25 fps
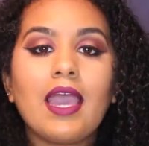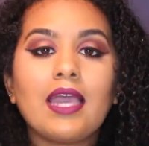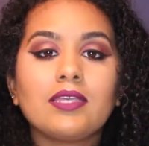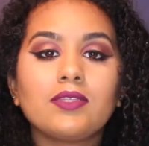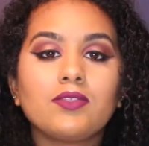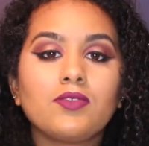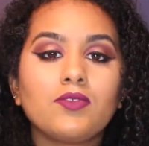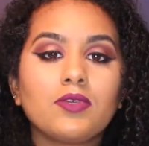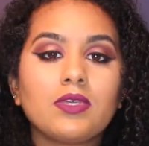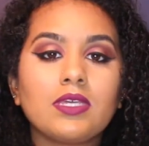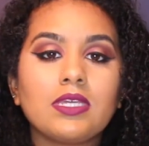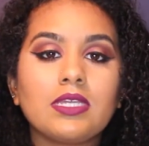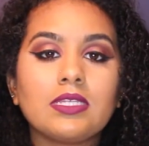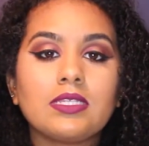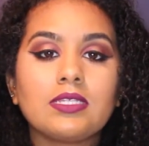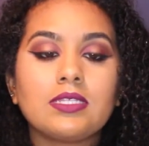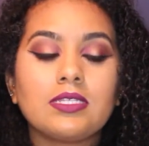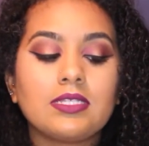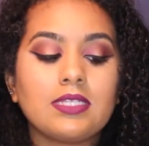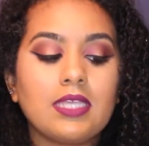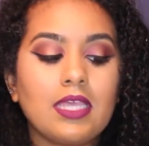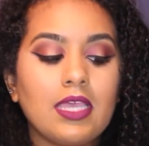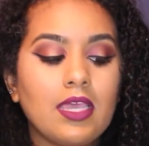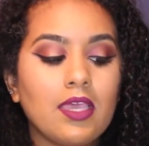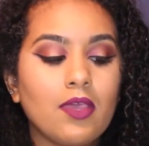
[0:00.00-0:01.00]
As you can
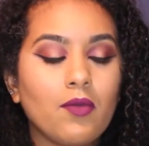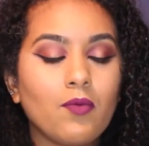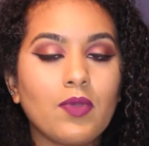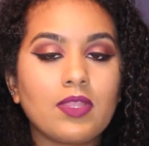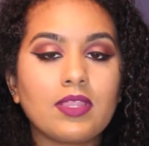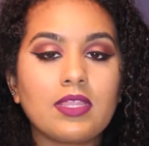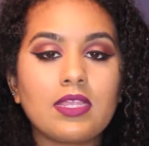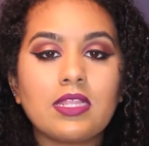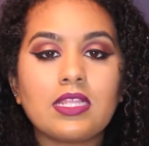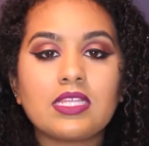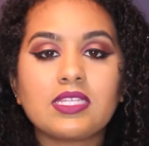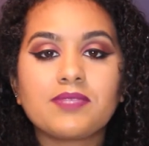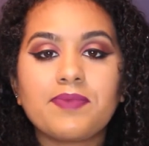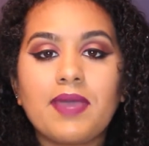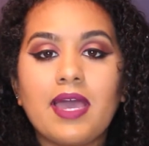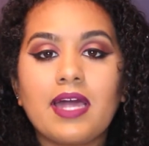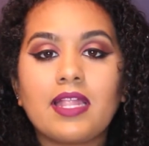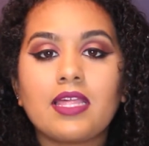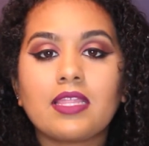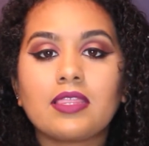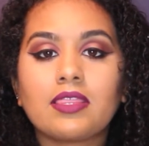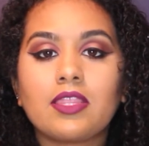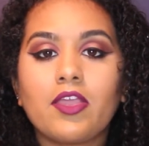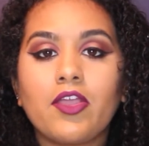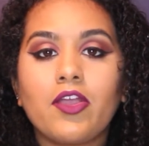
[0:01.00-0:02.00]
see, within this
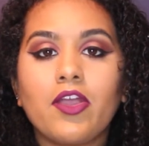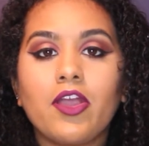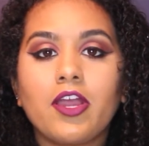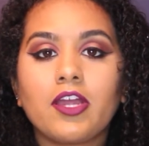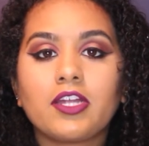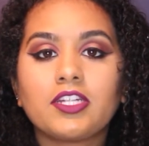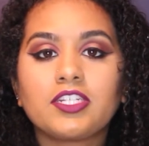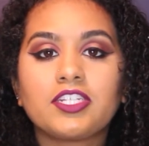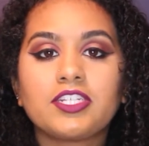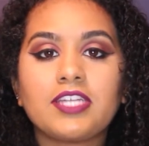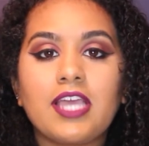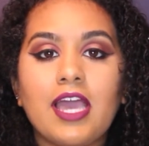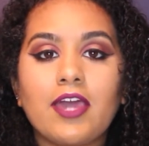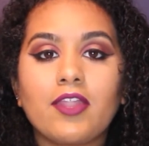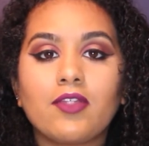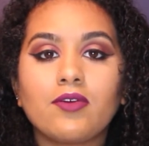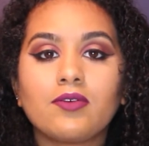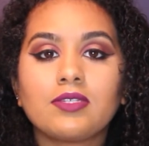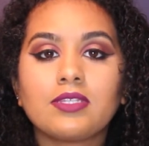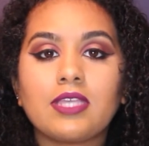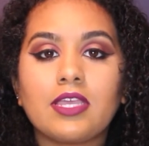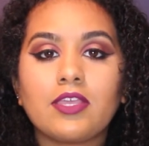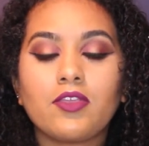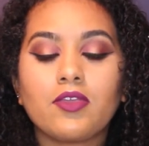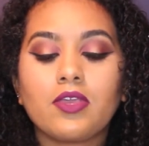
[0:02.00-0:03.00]
palette there are
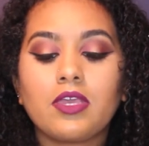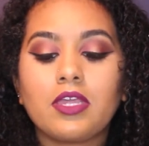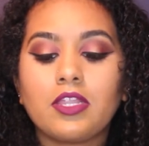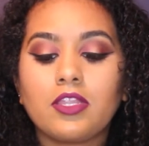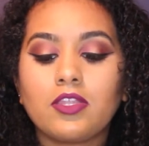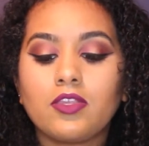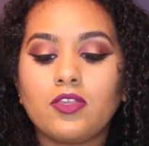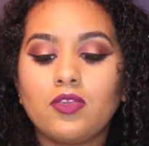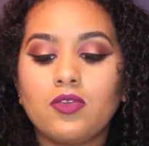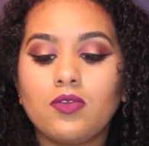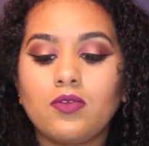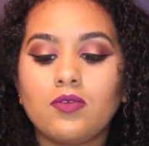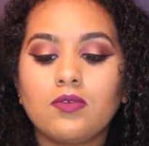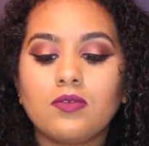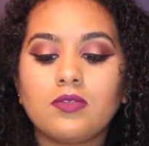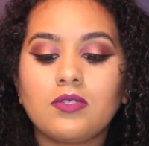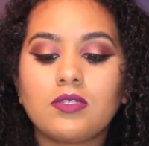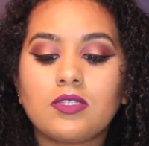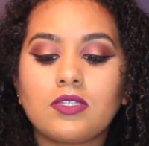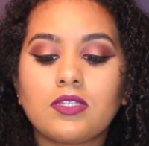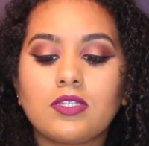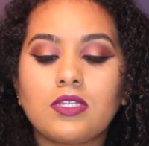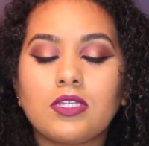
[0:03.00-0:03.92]
shadows that you can use